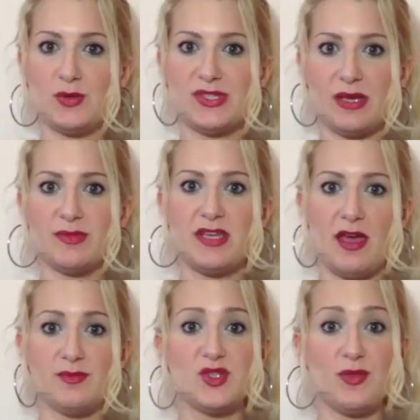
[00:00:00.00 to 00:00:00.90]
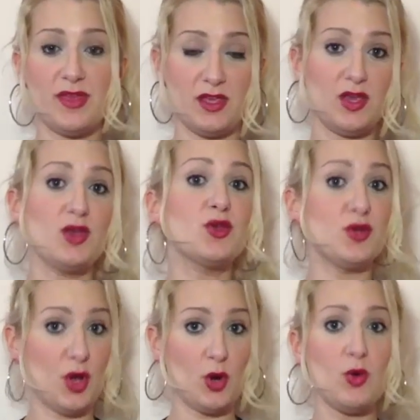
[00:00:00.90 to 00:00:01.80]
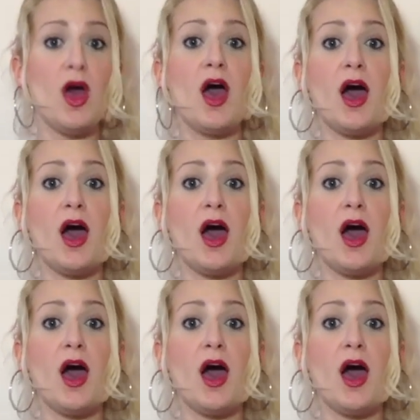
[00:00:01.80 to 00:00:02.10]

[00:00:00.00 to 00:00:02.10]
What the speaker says: sometimes you think you know